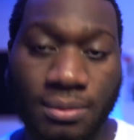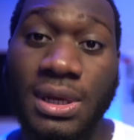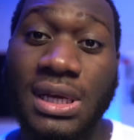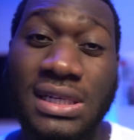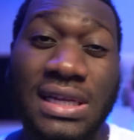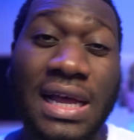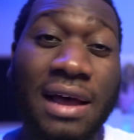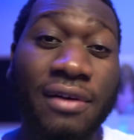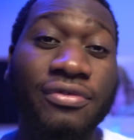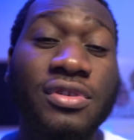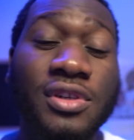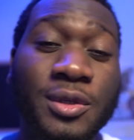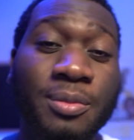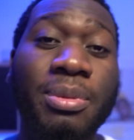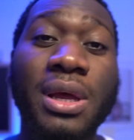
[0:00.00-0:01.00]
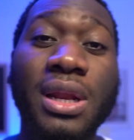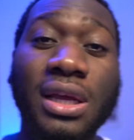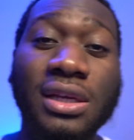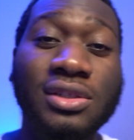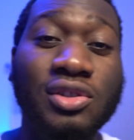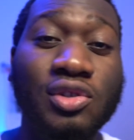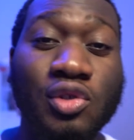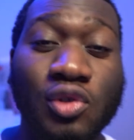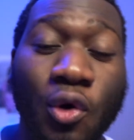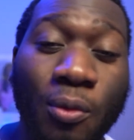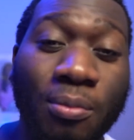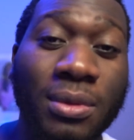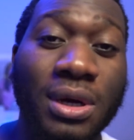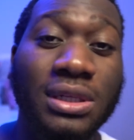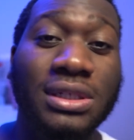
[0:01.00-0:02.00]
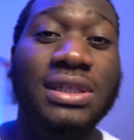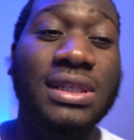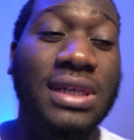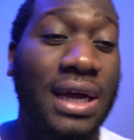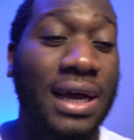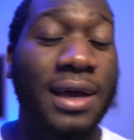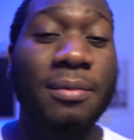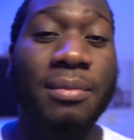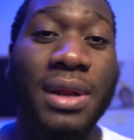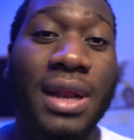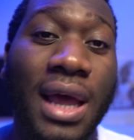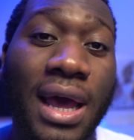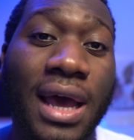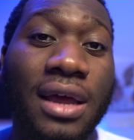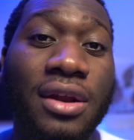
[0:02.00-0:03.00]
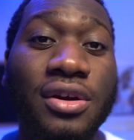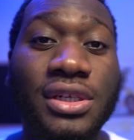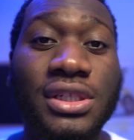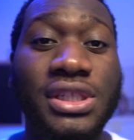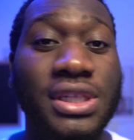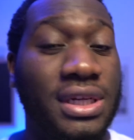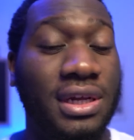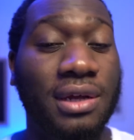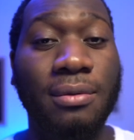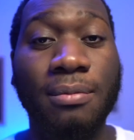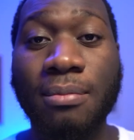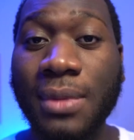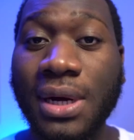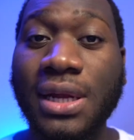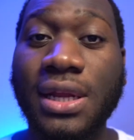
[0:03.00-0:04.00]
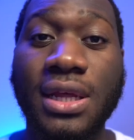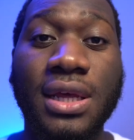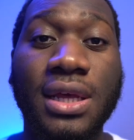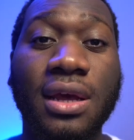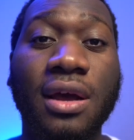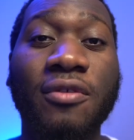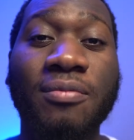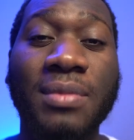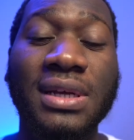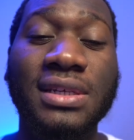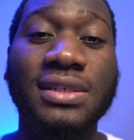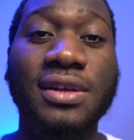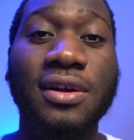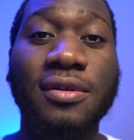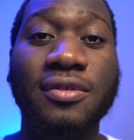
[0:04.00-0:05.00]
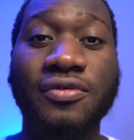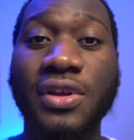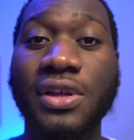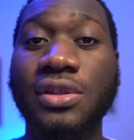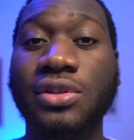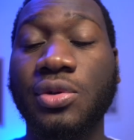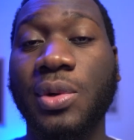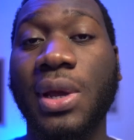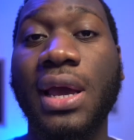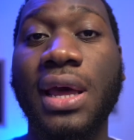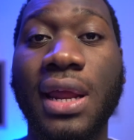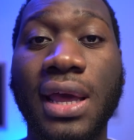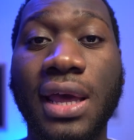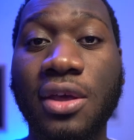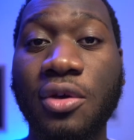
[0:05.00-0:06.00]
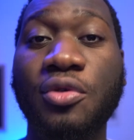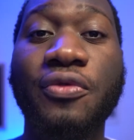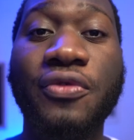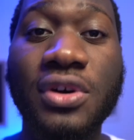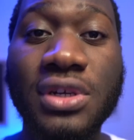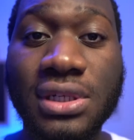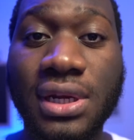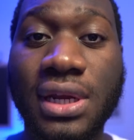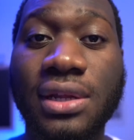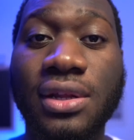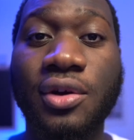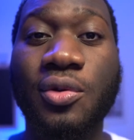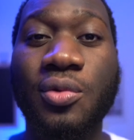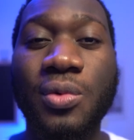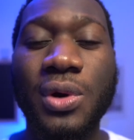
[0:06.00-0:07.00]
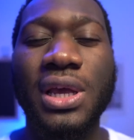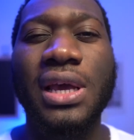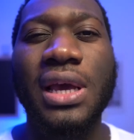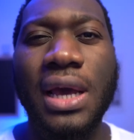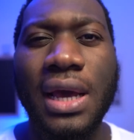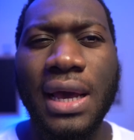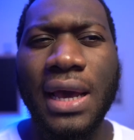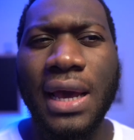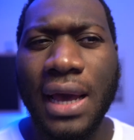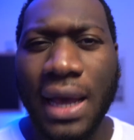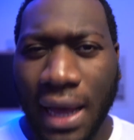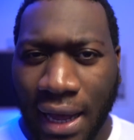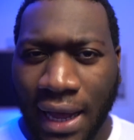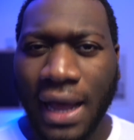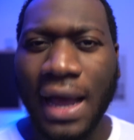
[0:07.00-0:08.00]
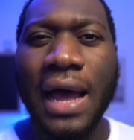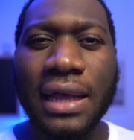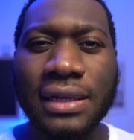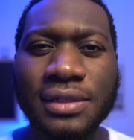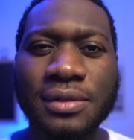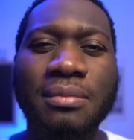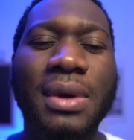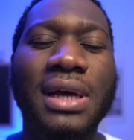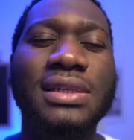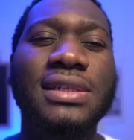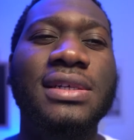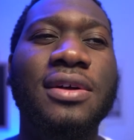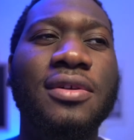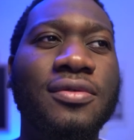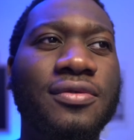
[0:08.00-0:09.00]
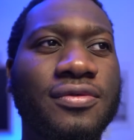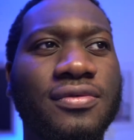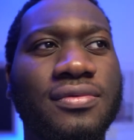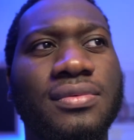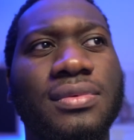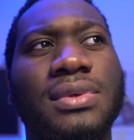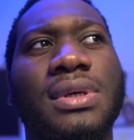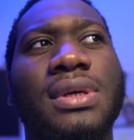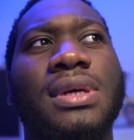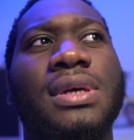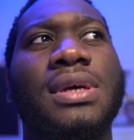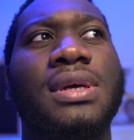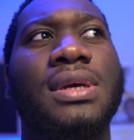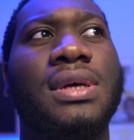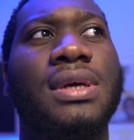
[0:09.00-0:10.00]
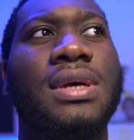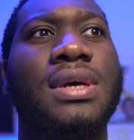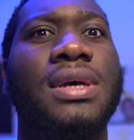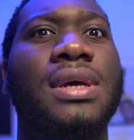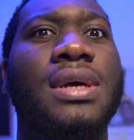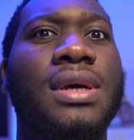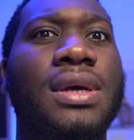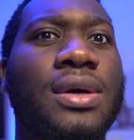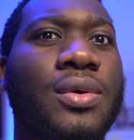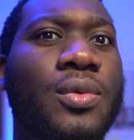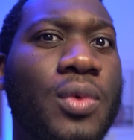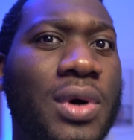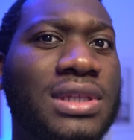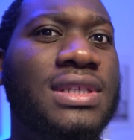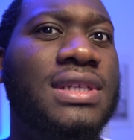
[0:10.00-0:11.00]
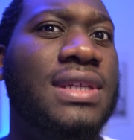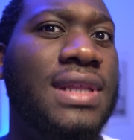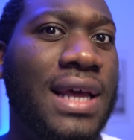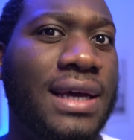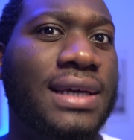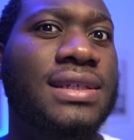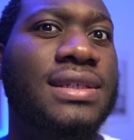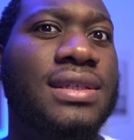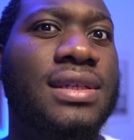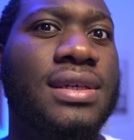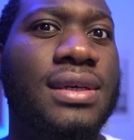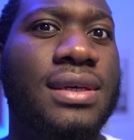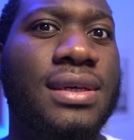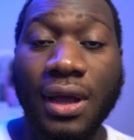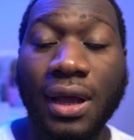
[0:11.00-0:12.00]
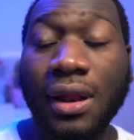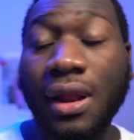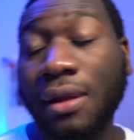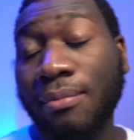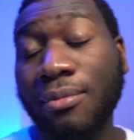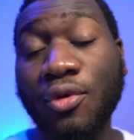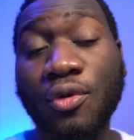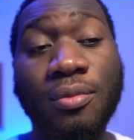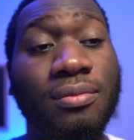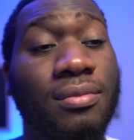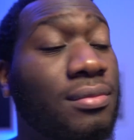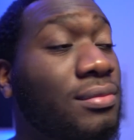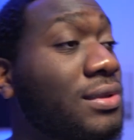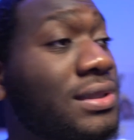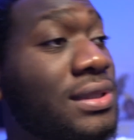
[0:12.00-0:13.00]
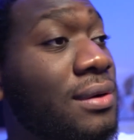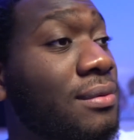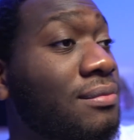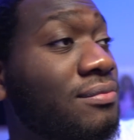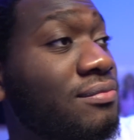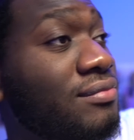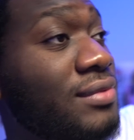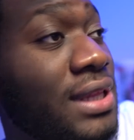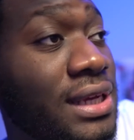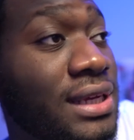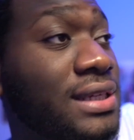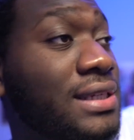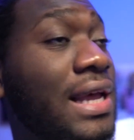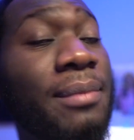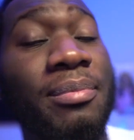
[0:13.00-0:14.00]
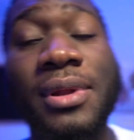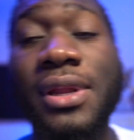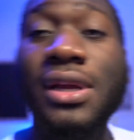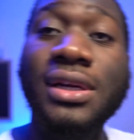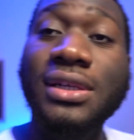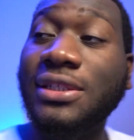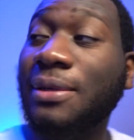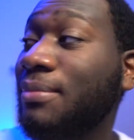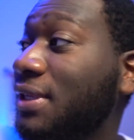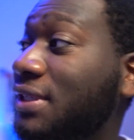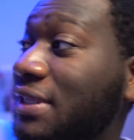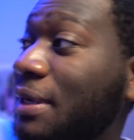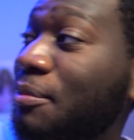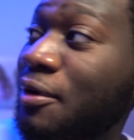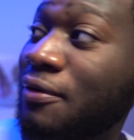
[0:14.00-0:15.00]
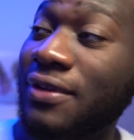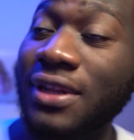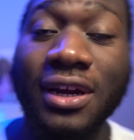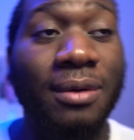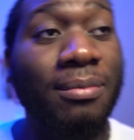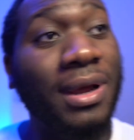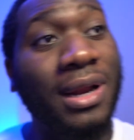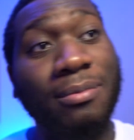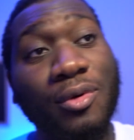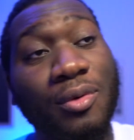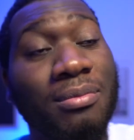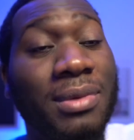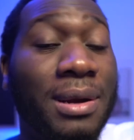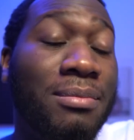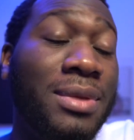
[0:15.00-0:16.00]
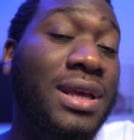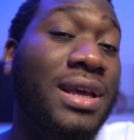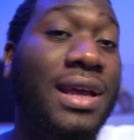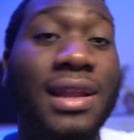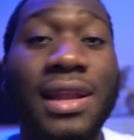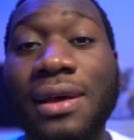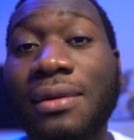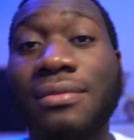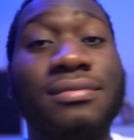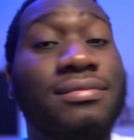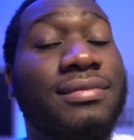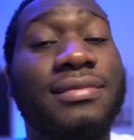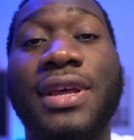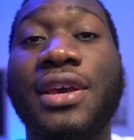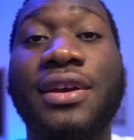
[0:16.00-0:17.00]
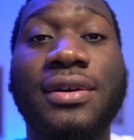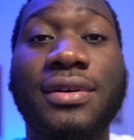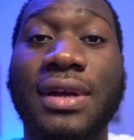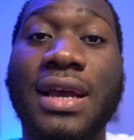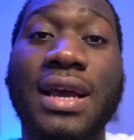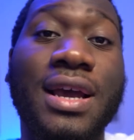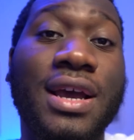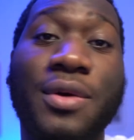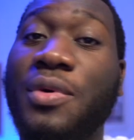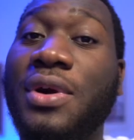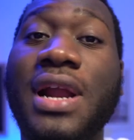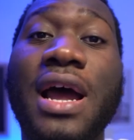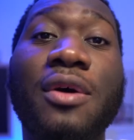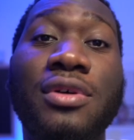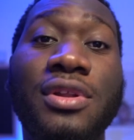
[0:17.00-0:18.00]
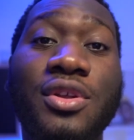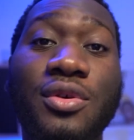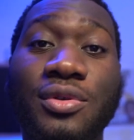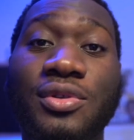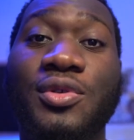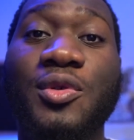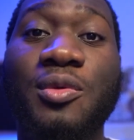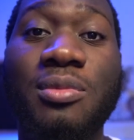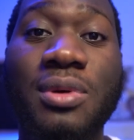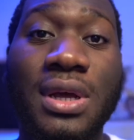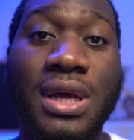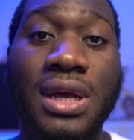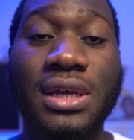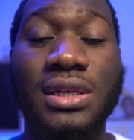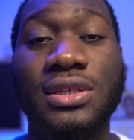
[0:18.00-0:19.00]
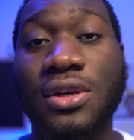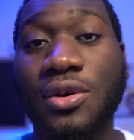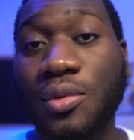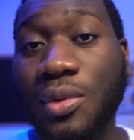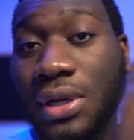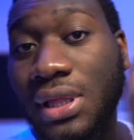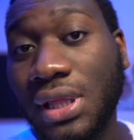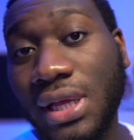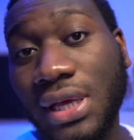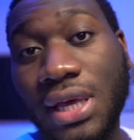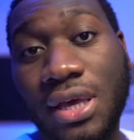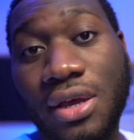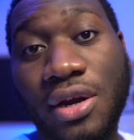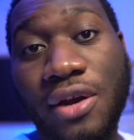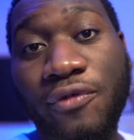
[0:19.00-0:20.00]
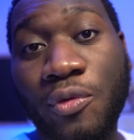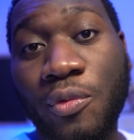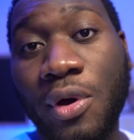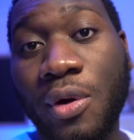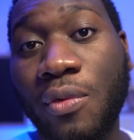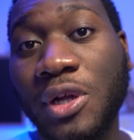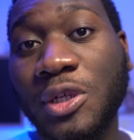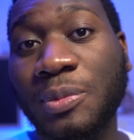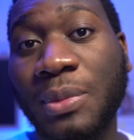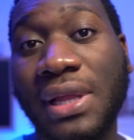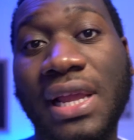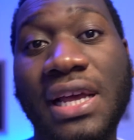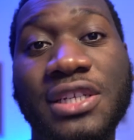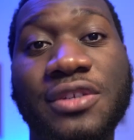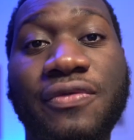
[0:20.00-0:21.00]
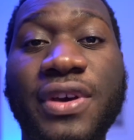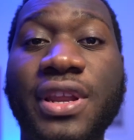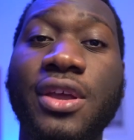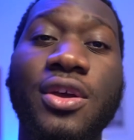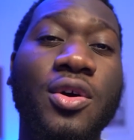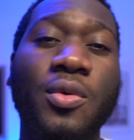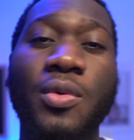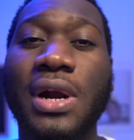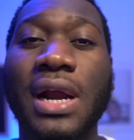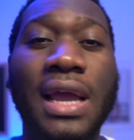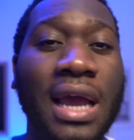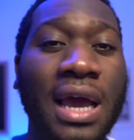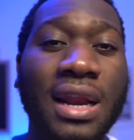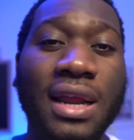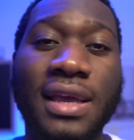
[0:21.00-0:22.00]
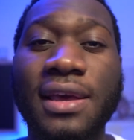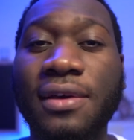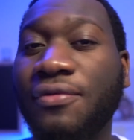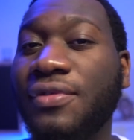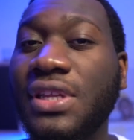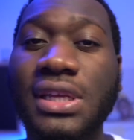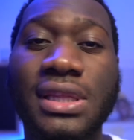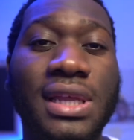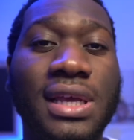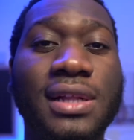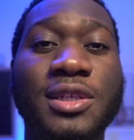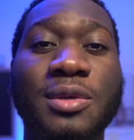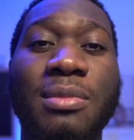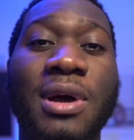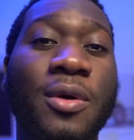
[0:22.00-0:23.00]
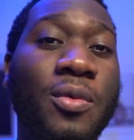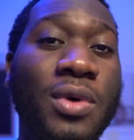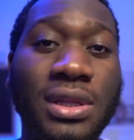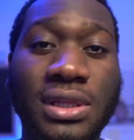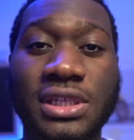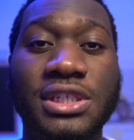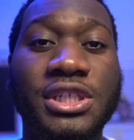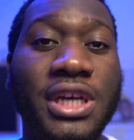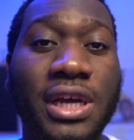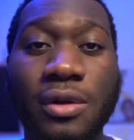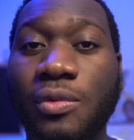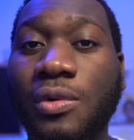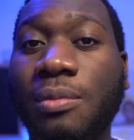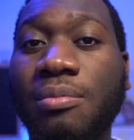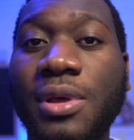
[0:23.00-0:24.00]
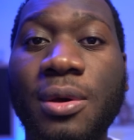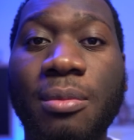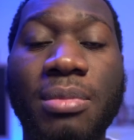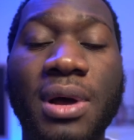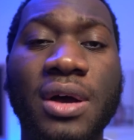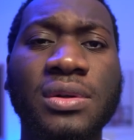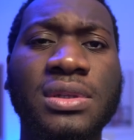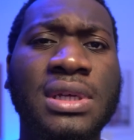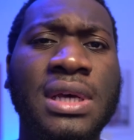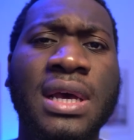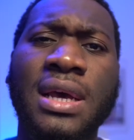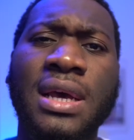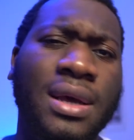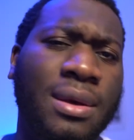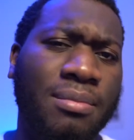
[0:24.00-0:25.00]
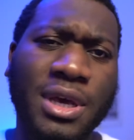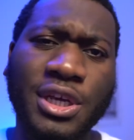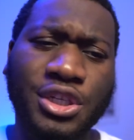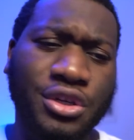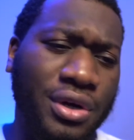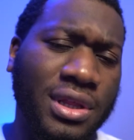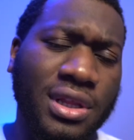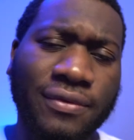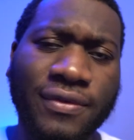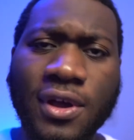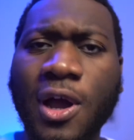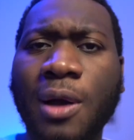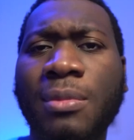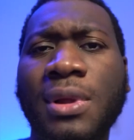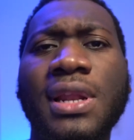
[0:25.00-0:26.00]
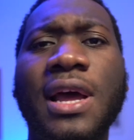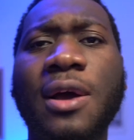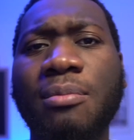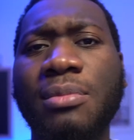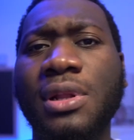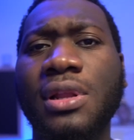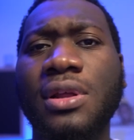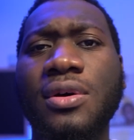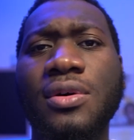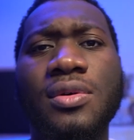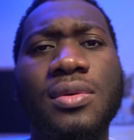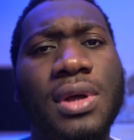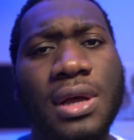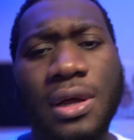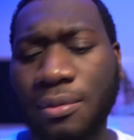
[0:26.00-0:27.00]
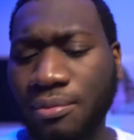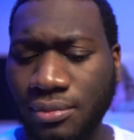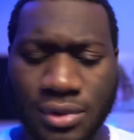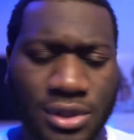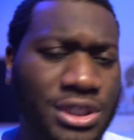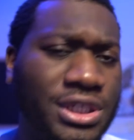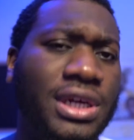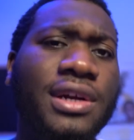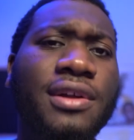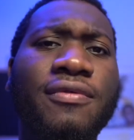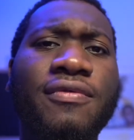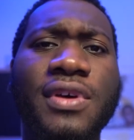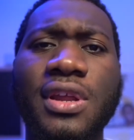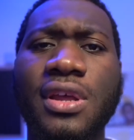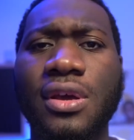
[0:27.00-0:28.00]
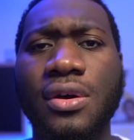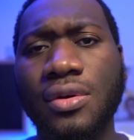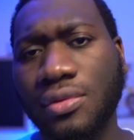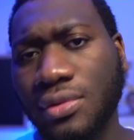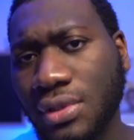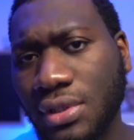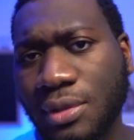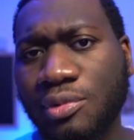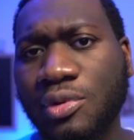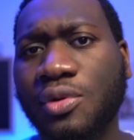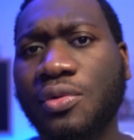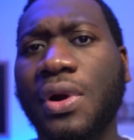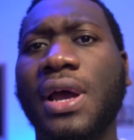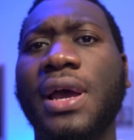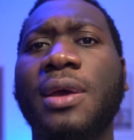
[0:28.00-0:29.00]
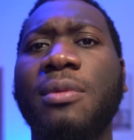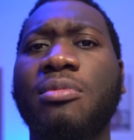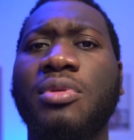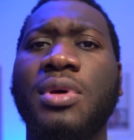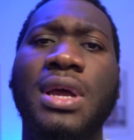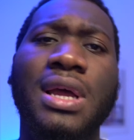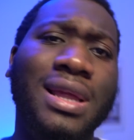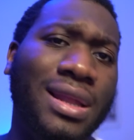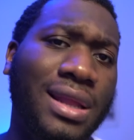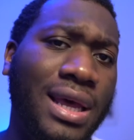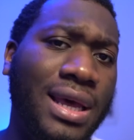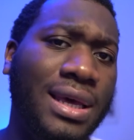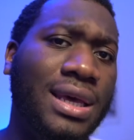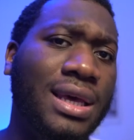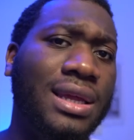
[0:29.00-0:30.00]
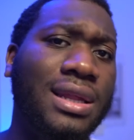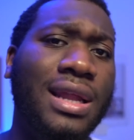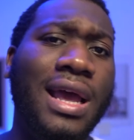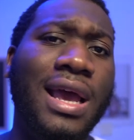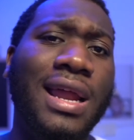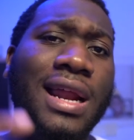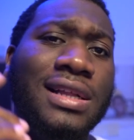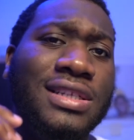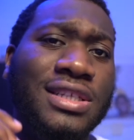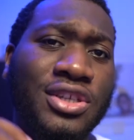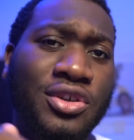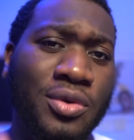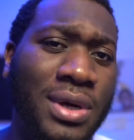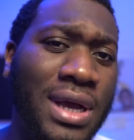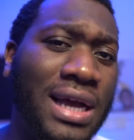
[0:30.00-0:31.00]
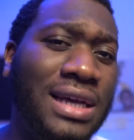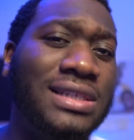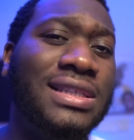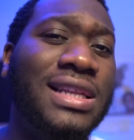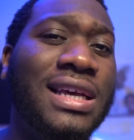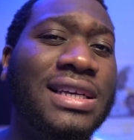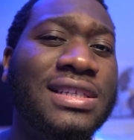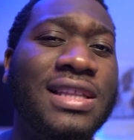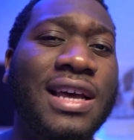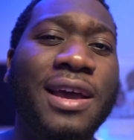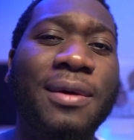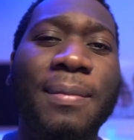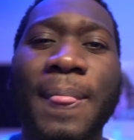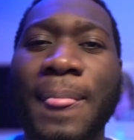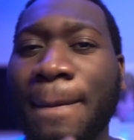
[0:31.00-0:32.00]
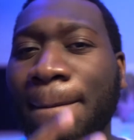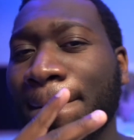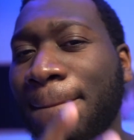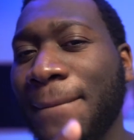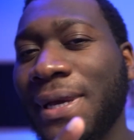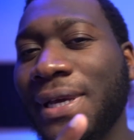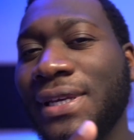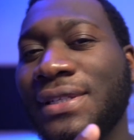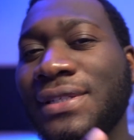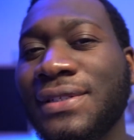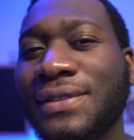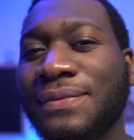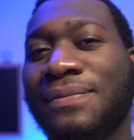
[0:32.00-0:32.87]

Because after spending so much time and energy and money of myself into getting a university degree, I asked myself, what's next? and then boom some things happen here some things happen over there bada boom bada bing and then here we're now on youtube so click here if you want to watch my last video where i kind of give details about what this channel will be about make sure you leave a comment down below uh, share the video subscribe like it and i'll see you guys next time peace